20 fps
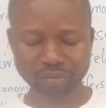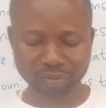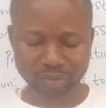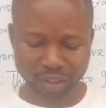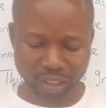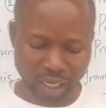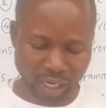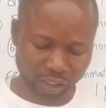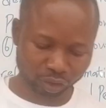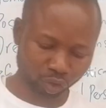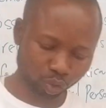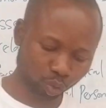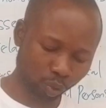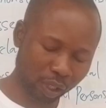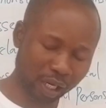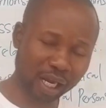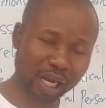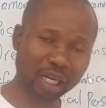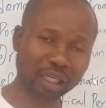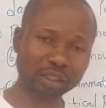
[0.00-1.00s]
as well
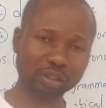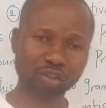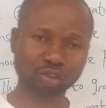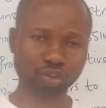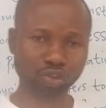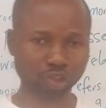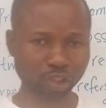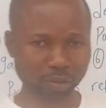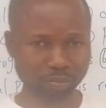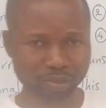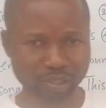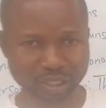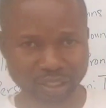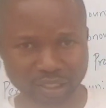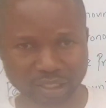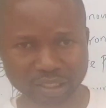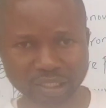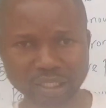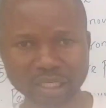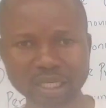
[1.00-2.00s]
as subject
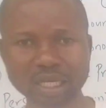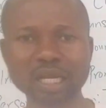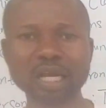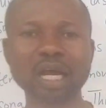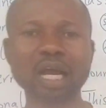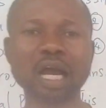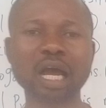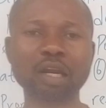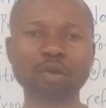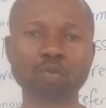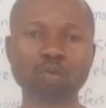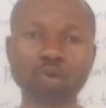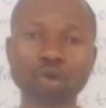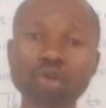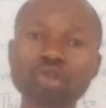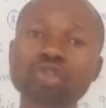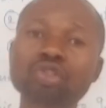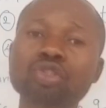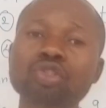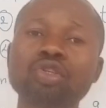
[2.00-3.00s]
and what?
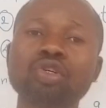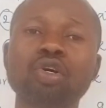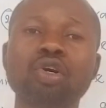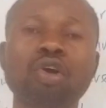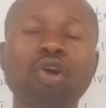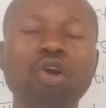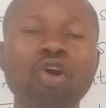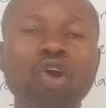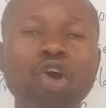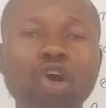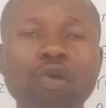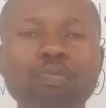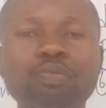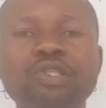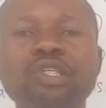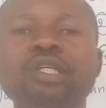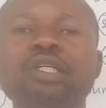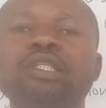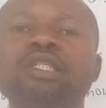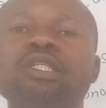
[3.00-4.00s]

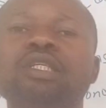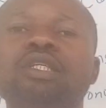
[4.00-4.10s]
Object.